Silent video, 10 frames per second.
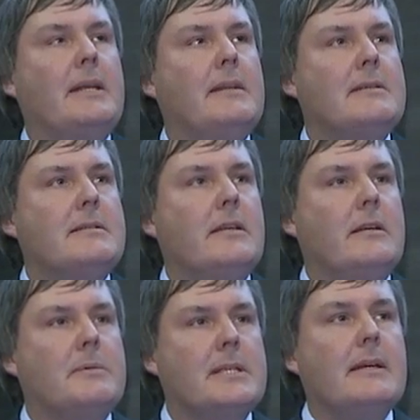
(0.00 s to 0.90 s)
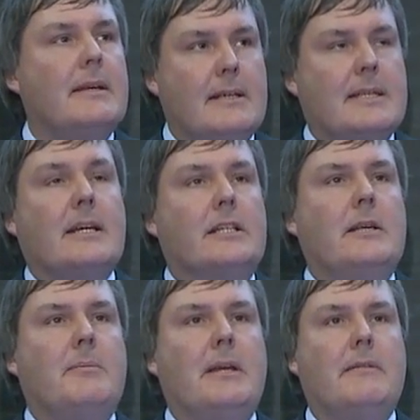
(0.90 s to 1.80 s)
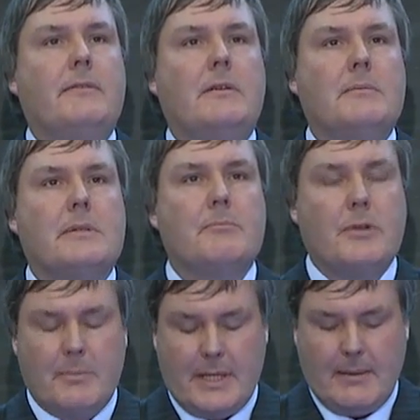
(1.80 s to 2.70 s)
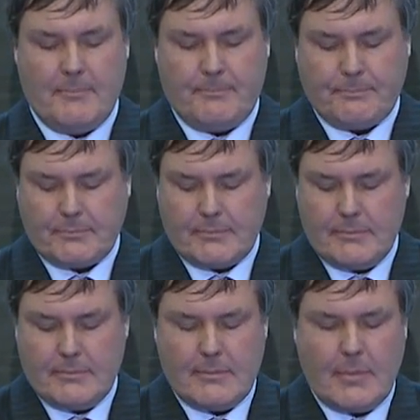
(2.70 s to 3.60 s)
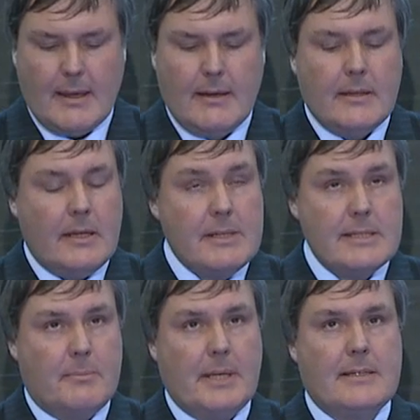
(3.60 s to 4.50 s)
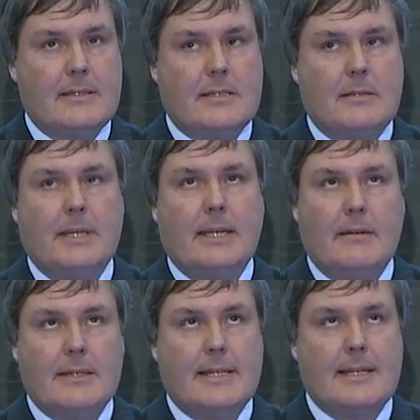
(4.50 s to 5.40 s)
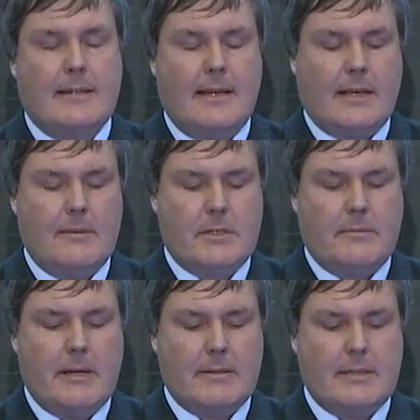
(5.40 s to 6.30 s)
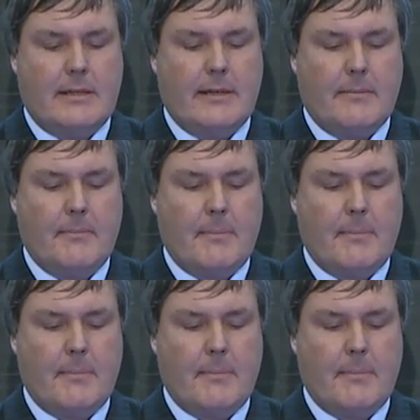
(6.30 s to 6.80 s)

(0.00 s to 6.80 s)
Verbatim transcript: in these tubes is actually being formed properly. There isn't a blood system in here, as I said, that comes from outside.